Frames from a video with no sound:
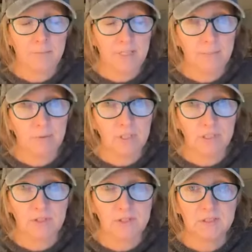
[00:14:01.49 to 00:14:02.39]
people
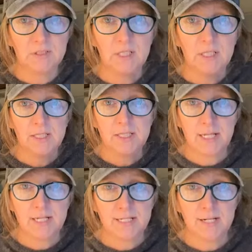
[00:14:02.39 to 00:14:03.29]
can just
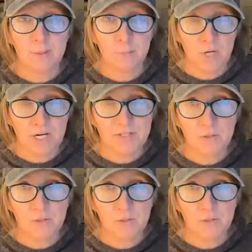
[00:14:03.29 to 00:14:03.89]
send out the prayer.